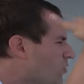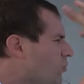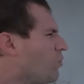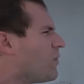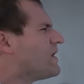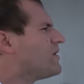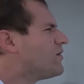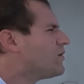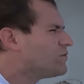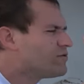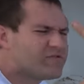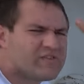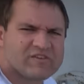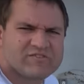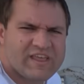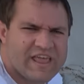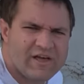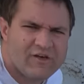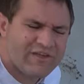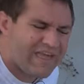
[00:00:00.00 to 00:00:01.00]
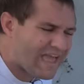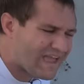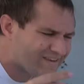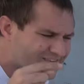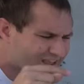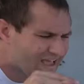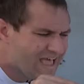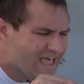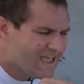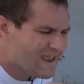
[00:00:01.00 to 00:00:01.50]
the windows, the
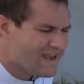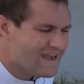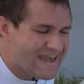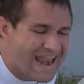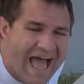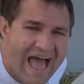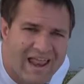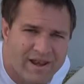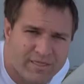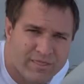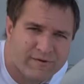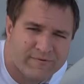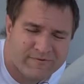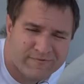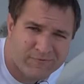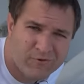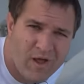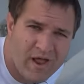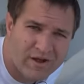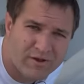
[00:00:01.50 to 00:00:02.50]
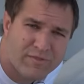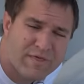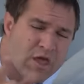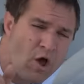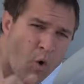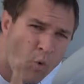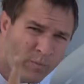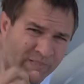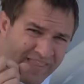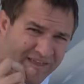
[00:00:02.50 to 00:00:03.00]
tailgate, not the front.
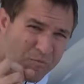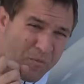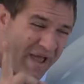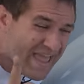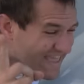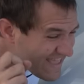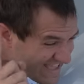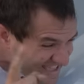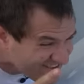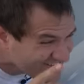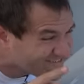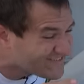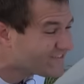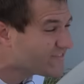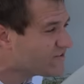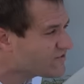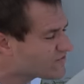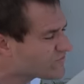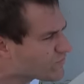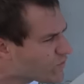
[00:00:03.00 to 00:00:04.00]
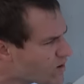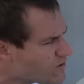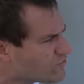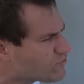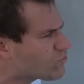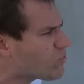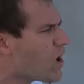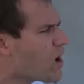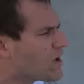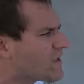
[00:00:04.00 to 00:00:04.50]
The only way into this
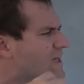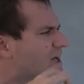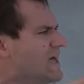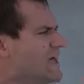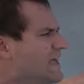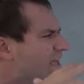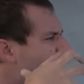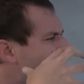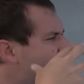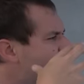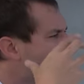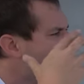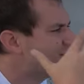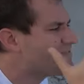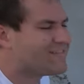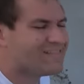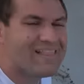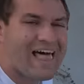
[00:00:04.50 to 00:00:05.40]
front trunk is this